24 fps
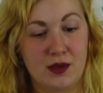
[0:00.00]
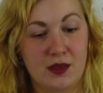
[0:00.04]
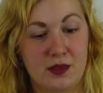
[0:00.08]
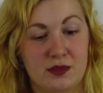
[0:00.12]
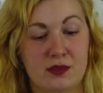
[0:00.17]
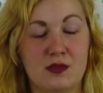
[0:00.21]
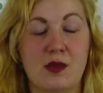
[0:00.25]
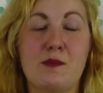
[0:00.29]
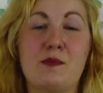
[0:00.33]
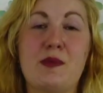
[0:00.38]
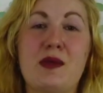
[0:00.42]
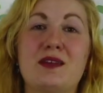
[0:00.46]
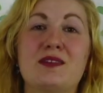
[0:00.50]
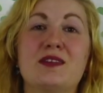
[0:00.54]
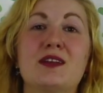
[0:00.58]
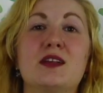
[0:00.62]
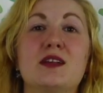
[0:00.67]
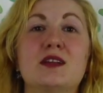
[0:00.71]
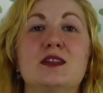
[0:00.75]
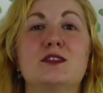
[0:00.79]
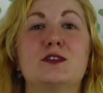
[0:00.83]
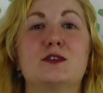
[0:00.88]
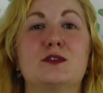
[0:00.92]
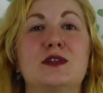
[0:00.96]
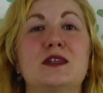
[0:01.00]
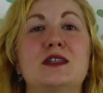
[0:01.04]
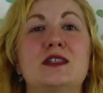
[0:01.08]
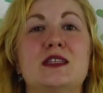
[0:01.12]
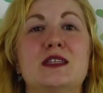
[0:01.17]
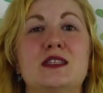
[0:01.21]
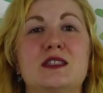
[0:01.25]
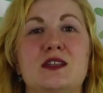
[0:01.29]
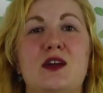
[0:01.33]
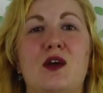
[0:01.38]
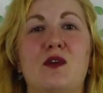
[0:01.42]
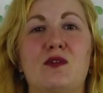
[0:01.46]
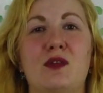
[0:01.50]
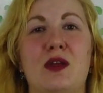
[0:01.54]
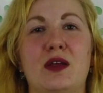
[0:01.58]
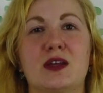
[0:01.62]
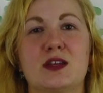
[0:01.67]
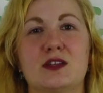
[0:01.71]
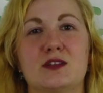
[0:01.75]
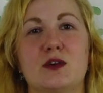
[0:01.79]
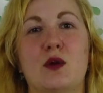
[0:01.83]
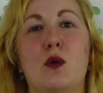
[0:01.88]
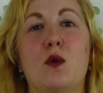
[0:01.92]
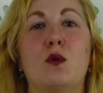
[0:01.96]
that basically treats itself
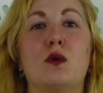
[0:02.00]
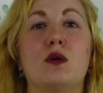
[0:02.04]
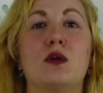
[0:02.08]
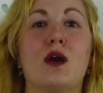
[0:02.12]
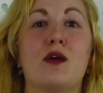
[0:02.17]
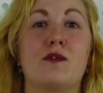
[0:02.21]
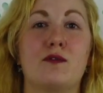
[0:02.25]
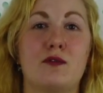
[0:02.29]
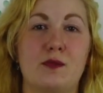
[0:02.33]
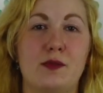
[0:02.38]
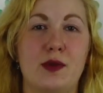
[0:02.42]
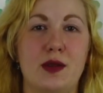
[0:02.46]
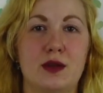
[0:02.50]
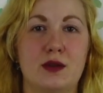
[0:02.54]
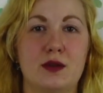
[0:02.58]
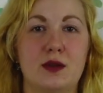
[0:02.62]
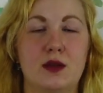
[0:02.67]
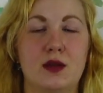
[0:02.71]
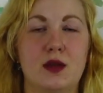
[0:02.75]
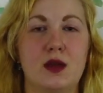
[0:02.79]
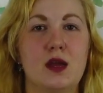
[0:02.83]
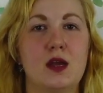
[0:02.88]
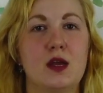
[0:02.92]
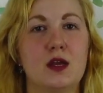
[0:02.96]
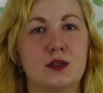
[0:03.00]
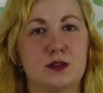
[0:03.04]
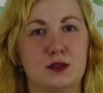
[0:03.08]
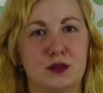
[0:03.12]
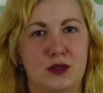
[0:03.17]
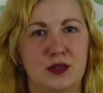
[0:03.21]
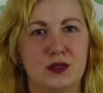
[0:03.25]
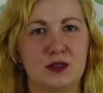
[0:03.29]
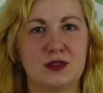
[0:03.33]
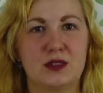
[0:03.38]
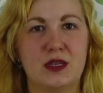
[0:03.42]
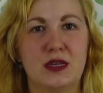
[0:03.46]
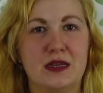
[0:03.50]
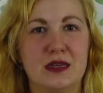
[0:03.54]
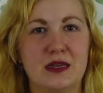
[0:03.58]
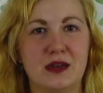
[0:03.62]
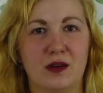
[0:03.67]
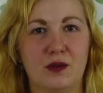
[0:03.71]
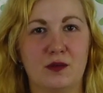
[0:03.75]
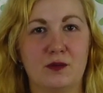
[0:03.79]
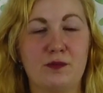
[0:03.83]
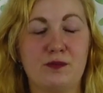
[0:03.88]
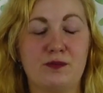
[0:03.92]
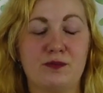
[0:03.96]
like its own government. So here's the
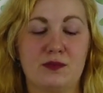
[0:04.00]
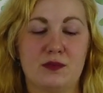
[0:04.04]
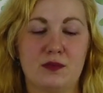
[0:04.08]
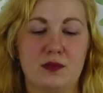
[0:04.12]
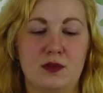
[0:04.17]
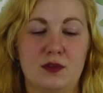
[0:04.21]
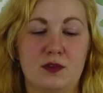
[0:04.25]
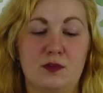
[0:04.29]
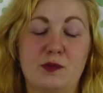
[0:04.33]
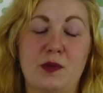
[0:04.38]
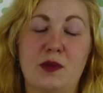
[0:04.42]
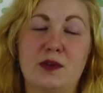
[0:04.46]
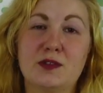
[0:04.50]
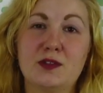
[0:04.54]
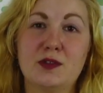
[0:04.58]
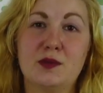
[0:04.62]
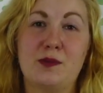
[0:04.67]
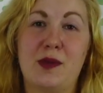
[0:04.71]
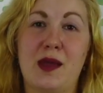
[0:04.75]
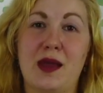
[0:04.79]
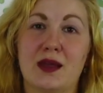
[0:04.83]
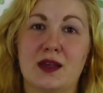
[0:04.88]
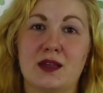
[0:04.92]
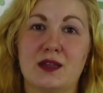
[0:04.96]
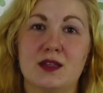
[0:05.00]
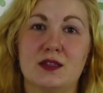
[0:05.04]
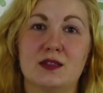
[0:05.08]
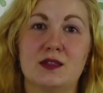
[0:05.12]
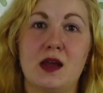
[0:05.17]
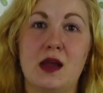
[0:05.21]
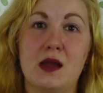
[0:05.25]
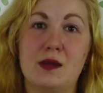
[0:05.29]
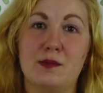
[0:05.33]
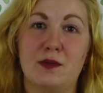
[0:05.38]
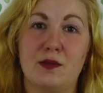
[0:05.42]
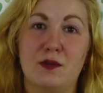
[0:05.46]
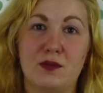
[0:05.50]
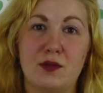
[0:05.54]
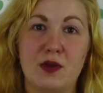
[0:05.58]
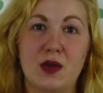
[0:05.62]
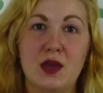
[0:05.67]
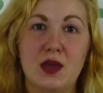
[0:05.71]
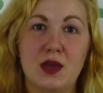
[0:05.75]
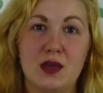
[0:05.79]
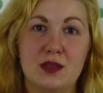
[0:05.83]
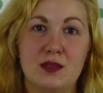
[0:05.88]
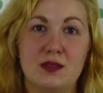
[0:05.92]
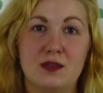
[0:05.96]
deal, especially back in the time of
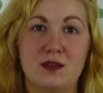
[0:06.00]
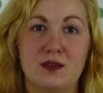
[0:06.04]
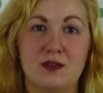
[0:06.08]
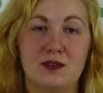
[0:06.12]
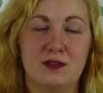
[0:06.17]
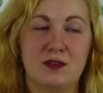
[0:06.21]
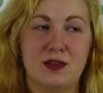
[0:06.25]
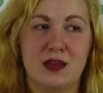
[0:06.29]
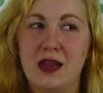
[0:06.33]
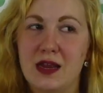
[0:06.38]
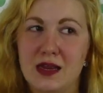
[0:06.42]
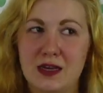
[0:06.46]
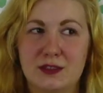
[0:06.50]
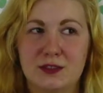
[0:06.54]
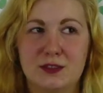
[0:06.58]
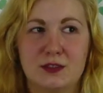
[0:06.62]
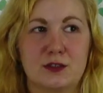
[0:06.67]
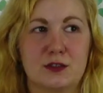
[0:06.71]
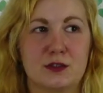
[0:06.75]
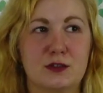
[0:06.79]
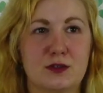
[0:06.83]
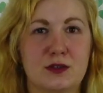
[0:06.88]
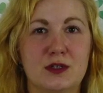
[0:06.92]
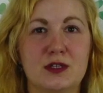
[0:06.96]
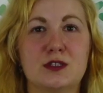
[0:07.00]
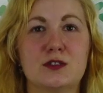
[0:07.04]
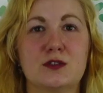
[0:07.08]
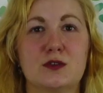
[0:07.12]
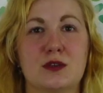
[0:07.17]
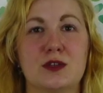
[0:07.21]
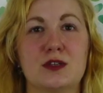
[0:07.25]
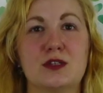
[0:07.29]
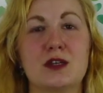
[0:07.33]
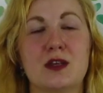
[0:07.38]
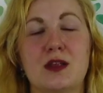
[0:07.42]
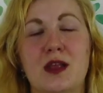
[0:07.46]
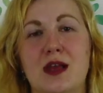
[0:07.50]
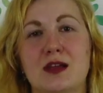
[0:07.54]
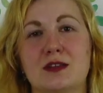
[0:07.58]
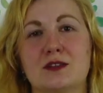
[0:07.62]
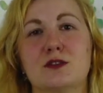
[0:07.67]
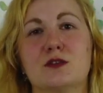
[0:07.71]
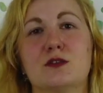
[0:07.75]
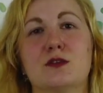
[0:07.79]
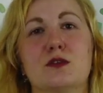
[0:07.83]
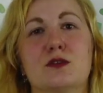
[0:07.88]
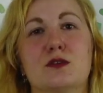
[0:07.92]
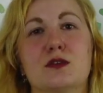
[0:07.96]
this ancient Greece or this
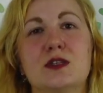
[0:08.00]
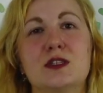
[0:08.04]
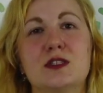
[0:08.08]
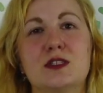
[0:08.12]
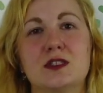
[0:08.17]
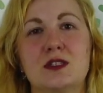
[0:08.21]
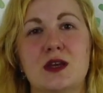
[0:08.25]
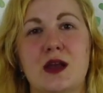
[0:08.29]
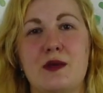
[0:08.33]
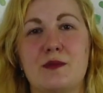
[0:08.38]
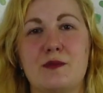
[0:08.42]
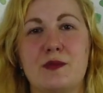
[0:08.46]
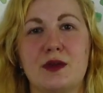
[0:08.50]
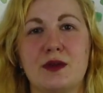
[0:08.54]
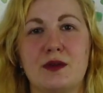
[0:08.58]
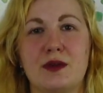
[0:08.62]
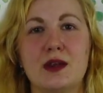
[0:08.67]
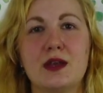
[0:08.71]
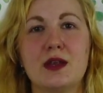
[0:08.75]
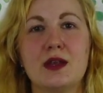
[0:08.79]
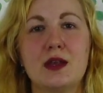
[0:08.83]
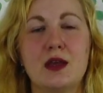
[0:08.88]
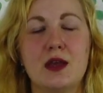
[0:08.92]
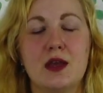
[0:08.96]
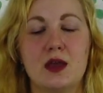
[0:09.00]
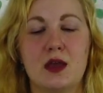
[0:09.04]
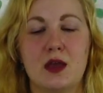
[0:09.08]
classical Greece time period,